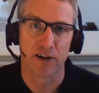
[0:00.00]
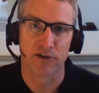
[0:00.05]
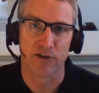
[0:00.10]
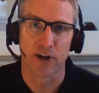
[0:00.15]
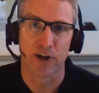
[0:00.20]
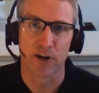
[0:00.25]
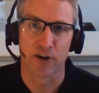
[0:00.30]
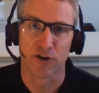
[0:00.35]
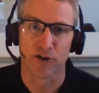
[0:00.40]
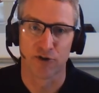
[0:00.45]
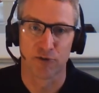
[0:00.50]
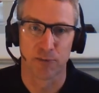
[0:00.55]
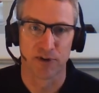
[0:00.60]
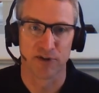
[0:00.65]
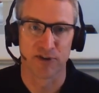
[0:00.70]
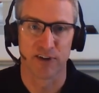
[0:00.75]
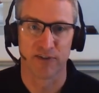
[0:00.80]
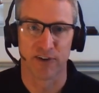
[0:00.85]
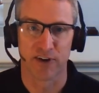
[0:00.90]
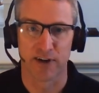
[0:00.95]
things to your
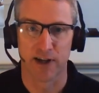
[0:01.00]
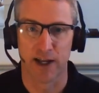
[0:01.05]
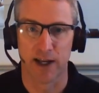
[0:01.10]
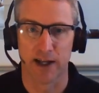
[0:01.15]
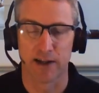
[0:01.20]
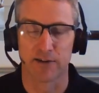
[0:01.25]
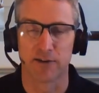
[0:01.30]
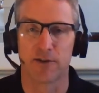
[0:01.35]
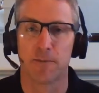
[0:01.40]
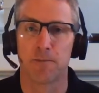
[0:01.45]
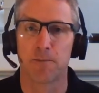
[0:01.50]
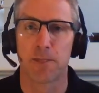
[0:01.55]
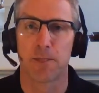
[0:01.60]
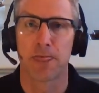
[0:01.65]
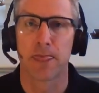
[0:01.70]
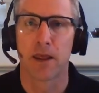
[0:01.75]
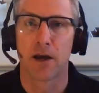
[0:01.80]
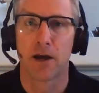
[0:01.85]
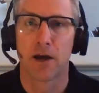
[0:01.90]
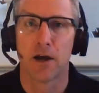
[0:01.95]
specific needs.
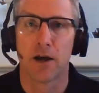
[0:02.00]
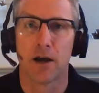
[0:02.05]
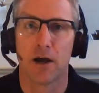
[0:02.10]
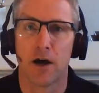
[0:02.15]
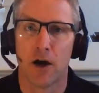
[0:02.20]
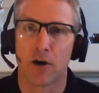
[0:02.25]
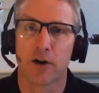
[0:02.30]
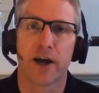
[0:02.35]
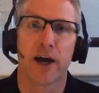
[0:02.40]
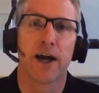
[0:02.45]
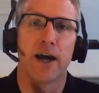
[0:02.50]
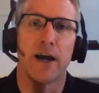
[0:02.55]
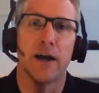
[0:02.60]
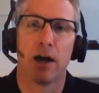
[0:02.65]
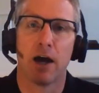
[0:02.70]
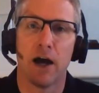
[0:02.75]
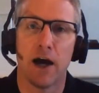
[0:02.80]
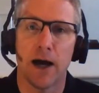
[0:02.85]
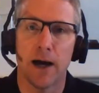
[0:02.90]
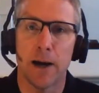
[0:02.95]

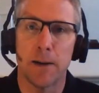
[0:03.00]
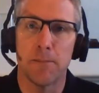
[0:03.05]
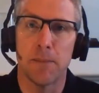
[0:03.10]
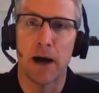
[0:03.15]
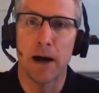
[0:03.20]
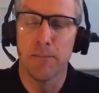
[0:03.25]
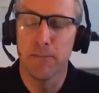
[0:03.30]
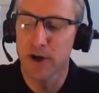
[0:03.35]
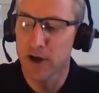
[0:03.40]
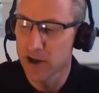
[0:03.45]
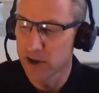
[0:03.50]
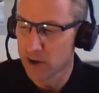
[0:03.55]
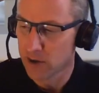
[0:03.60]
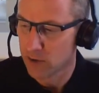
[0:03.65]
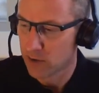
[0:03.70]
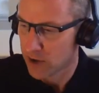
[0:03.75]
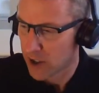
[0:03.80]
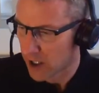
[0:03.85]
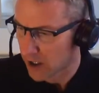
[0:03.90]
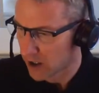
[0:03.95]
Okay, I'm going
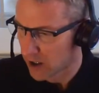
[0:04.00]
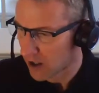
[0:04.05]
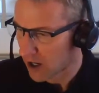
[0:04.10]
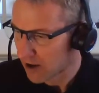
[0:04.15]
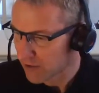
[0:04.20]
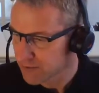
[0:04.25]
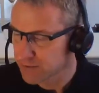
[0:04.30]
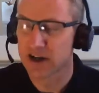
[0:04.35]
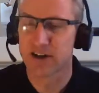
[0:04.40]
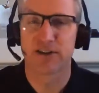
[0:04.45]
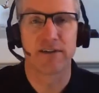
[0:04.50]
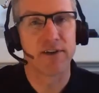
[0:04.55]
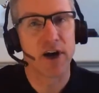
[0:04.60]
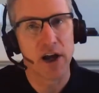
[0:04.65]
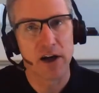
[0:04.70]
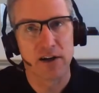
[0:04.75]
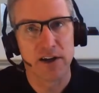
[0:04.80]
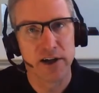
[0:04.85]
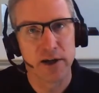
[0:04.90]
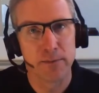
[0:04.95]
to cut off because I've
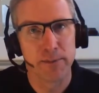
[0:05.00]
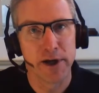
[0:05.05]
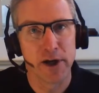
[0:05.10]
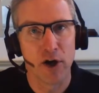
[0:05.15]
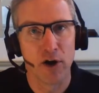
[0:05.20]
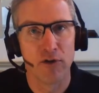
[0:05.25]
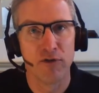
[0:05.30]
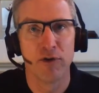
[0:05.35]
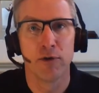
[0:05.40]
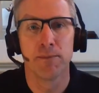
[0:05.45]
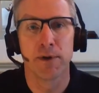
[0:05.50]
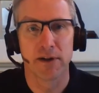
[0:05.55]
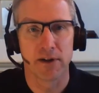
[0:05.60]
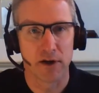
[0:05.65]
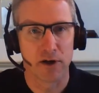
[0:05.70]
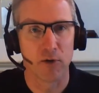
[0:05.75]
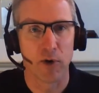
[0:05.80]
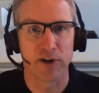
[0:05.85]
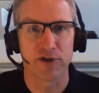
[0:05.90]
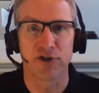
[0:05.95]
gone a little bit over, but
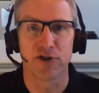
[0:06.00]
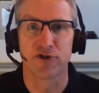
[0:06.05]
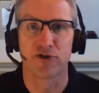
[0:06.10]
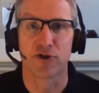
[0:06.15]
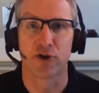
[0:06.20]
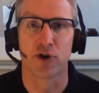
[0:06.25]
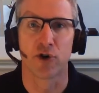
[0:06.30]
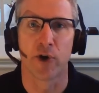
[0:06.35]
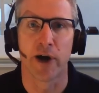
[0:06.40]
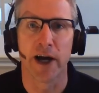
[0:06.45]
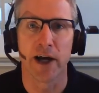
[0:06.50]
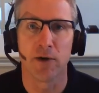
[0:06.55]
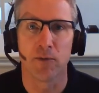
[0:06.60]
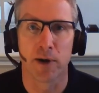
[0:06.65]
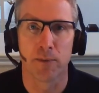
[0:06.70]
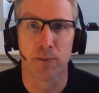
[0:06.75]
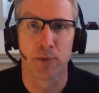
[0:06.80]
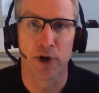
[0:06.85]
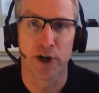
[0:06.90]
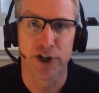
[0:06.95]
the questions are
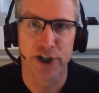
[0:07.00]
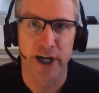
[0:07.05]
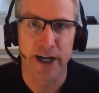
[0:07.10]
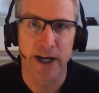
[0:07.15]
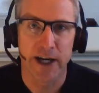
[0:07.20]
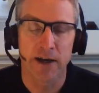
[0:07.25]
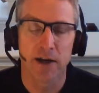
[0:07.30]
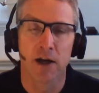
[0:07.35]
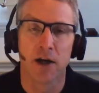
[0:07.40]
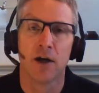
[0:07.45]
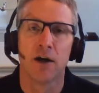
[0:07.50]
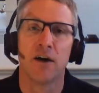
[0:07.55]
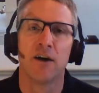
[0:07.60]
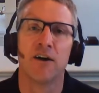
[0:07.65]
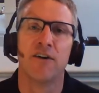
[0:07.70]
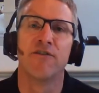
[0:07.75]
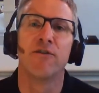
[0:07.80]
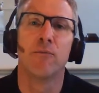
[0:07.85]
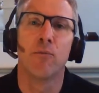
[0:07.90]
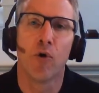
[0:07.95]
great. We appreciate it.
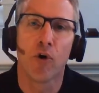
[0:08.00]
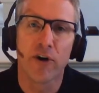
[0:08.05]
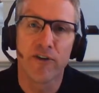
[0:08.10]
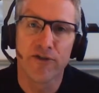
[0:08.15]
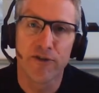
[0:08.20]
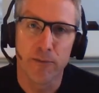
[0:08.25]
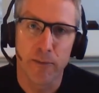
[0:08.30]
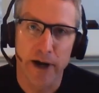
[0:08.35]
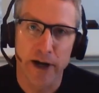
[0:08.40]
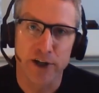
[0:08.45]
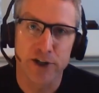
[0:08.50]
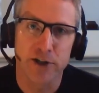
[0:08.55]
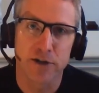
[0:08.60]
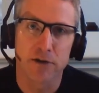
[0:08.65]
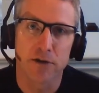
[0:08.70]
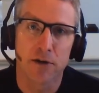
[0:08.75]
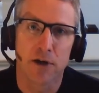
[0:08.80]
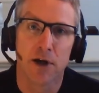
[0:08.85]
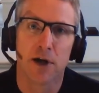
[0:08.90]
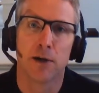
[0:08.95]
For more
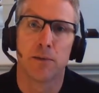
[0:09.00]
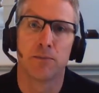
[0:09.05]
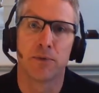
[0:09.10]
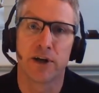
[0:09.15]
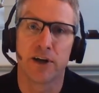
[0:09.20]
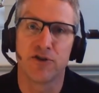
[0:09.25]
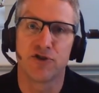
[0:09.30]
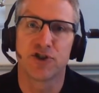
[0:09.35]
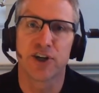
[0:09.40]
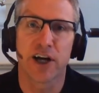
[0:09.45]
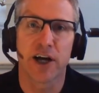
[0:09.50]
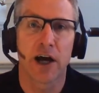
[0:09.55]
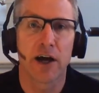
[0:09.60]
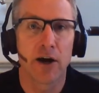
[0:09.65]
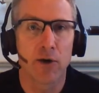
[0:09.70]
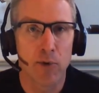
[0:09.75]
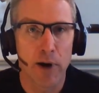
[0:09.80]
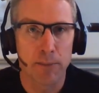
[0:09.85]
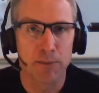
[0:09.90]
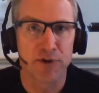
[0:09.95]
information, please check
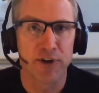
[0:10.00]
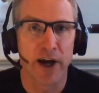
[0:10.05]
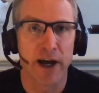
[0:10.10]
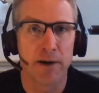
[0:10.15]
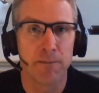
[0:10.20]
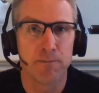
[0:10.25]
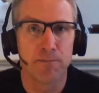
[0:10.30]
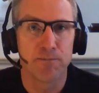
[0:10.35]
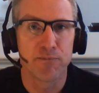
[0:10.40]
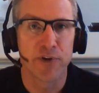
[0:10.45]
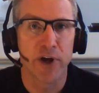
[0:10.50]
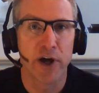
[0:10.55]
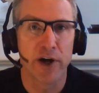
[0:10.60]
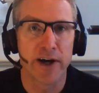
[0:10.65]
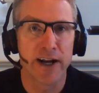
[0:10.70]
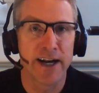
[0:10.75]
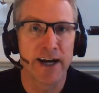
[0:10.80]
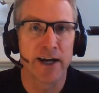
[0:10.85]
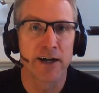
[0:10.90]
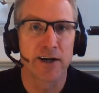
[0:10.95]
out our website,
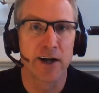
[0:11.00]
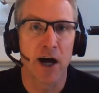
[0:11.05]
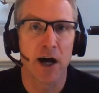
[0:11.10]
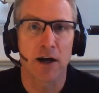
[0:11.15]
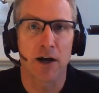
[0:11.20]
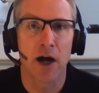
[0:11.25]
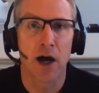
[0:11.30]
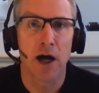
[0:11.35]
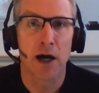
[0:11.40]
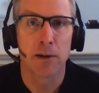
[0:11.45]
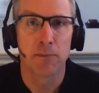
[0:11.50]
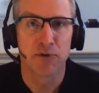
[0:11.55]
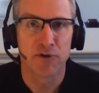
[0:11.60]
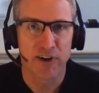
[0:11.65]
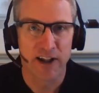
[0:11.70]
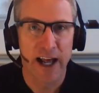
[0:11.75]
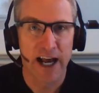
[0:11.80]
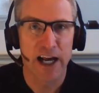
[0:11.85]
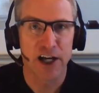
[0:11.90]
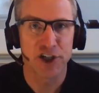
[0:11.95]

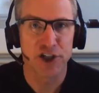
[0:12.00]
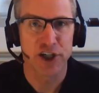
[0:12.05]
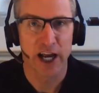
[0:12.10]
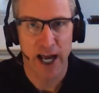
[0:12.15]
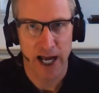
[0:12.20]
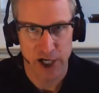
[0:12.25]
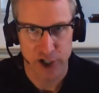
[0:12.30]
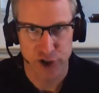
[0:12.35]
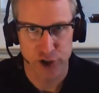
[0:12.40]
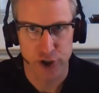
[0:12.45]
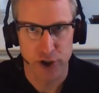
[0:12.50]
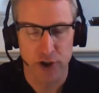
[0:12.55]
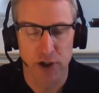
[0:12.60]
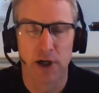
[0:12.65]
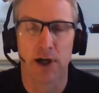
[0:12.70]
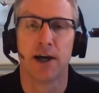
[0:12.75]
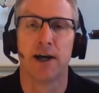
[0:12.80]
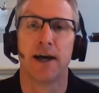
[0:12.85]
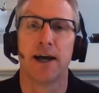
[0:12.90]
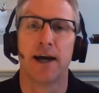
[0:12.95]

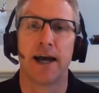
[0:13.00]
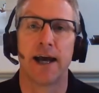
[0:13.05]
teradata.com/Azure,